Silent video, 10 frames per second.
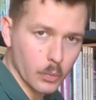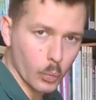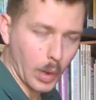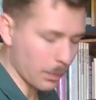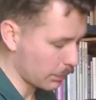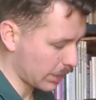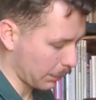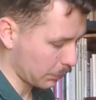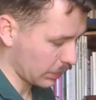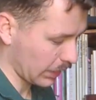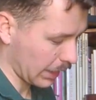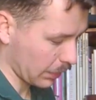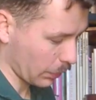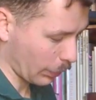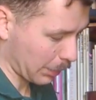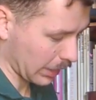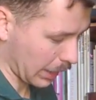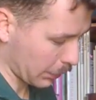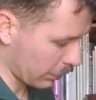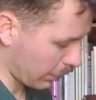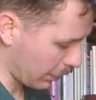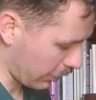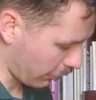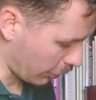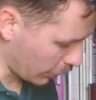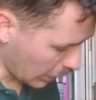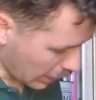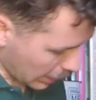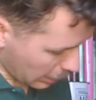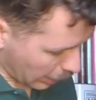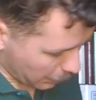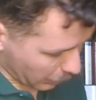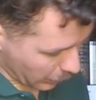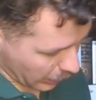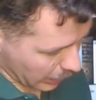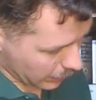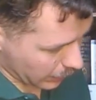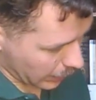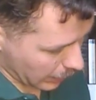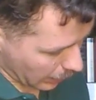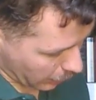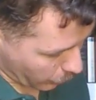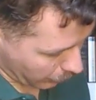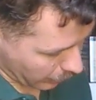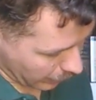web tips to the end of the webbing there with the rivet through, but the quick